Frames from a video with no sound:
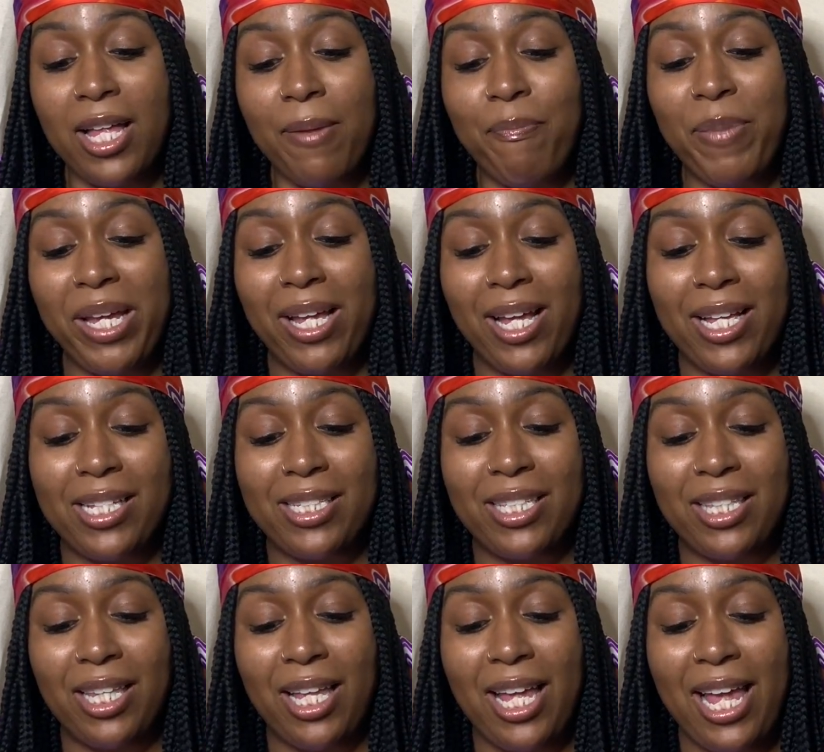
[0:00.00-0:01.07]
because
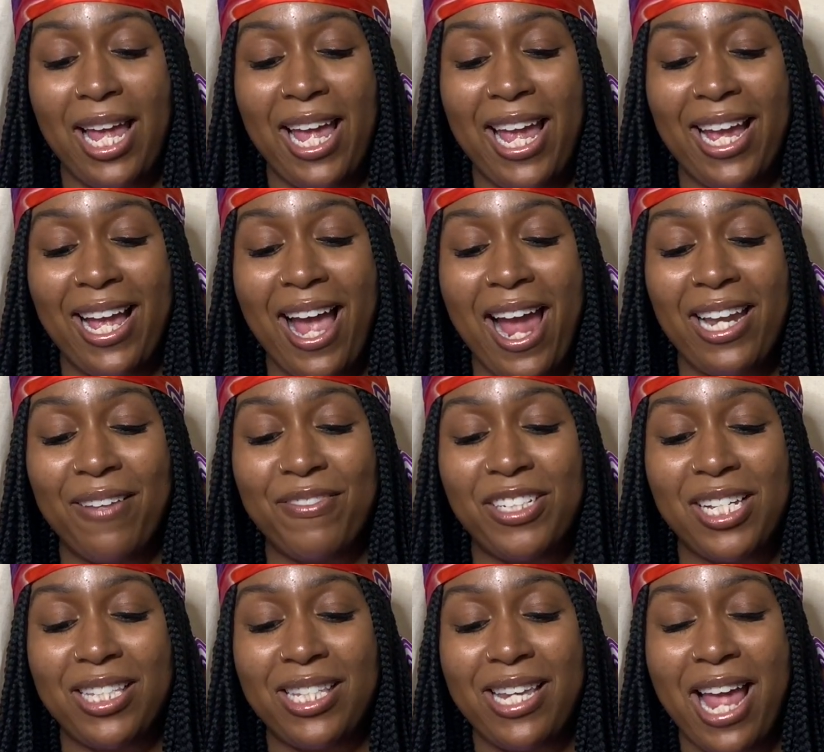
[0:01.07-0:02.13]
it kind of
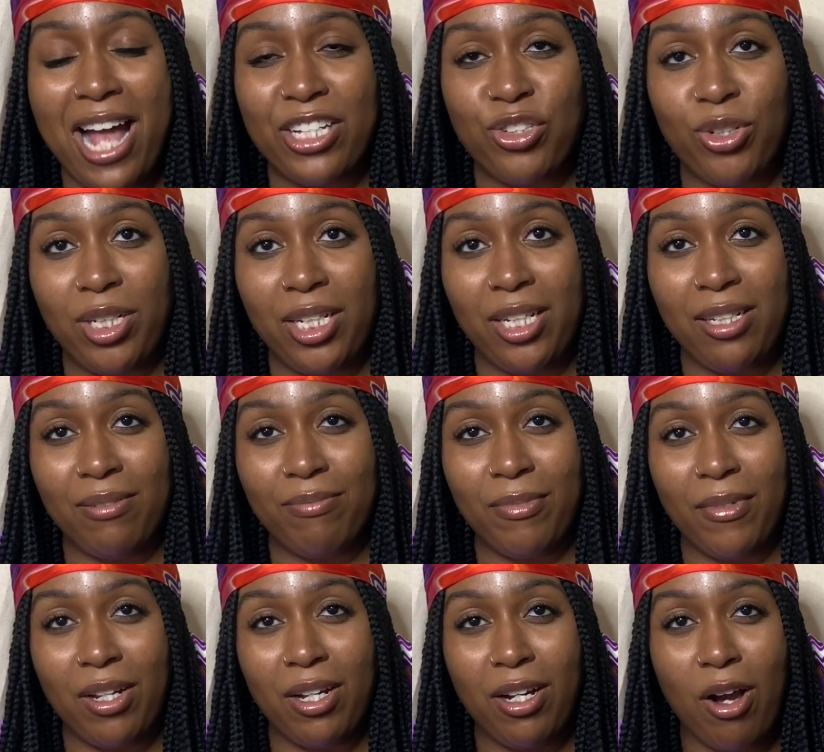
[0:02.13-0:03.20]
just naturally
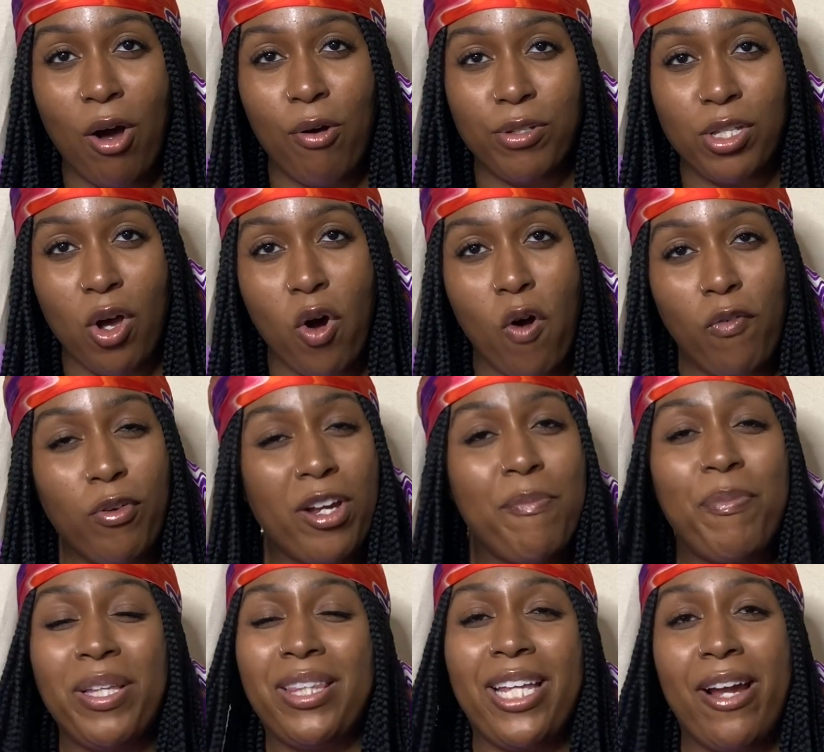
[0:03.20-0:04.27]
goes over it,
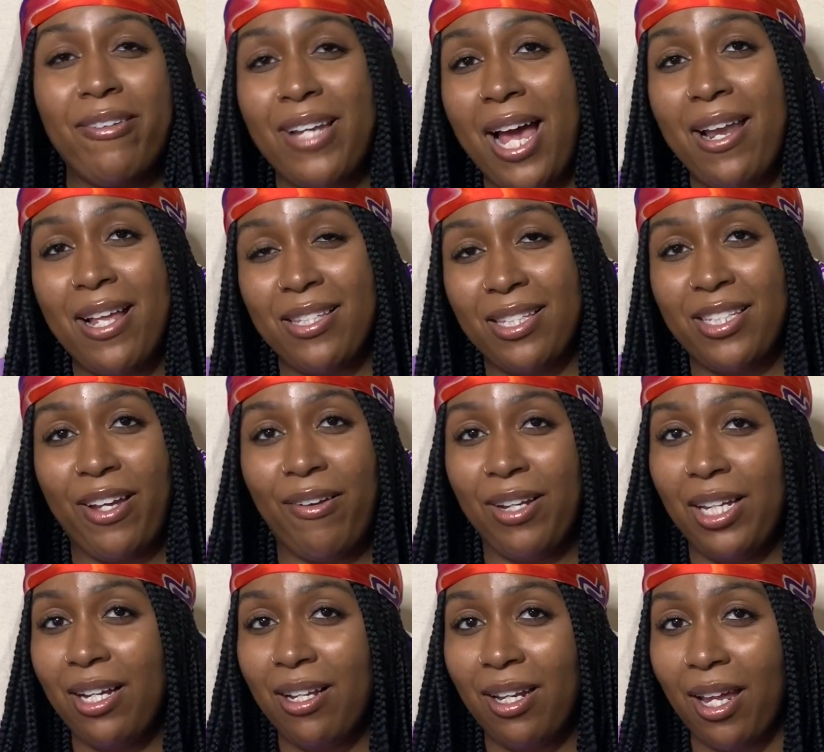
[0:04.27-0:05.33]
but they're not necessarily
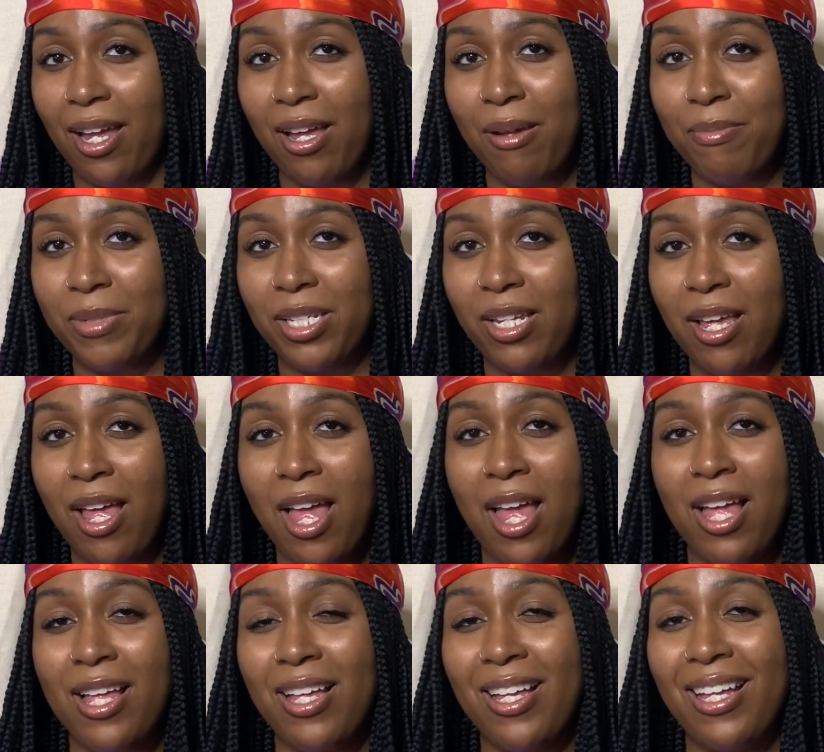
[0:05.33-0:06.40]
clamped.
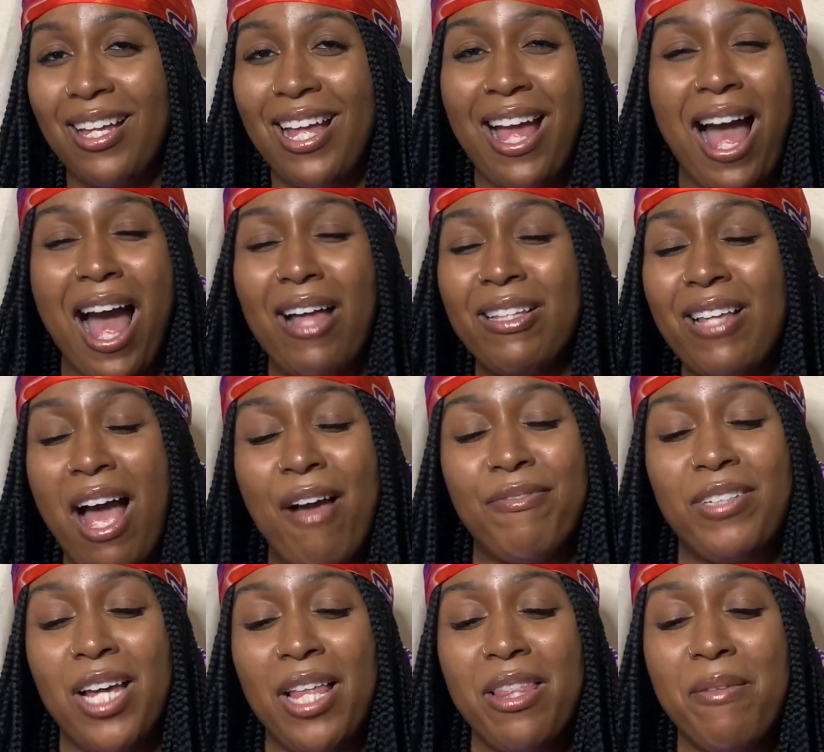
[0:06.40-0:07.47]
I've
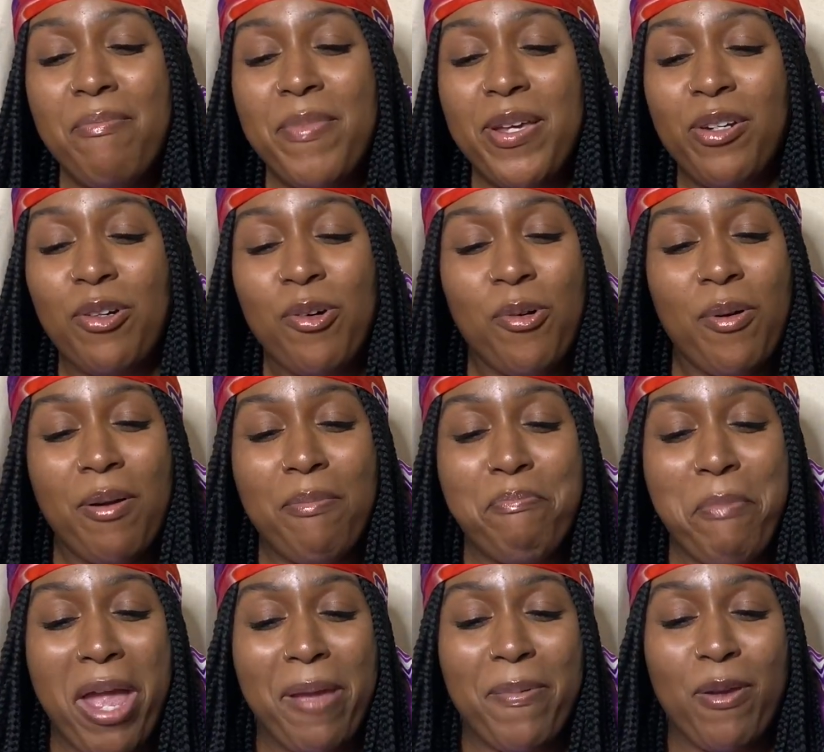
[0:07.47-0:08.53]
done the middle
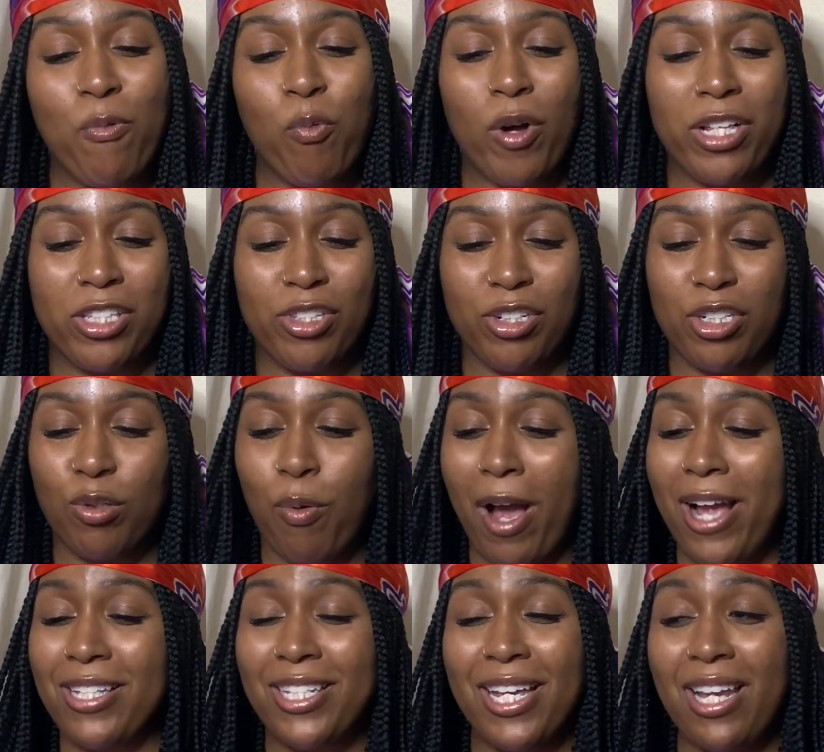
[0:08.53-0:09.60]
maybe once or
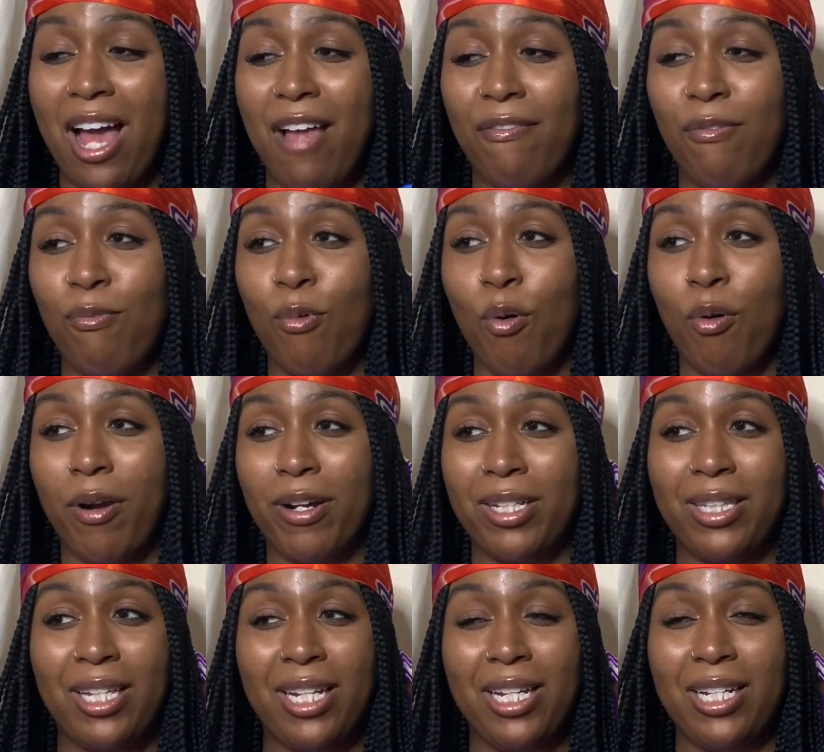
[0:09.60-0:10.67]
twice, and I've
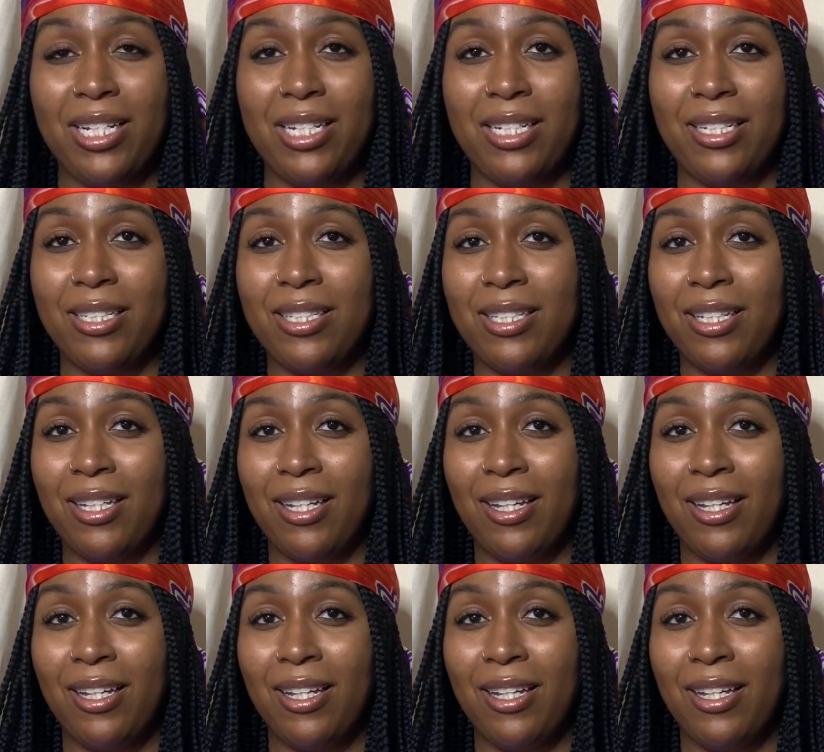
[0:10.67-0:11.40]
worn these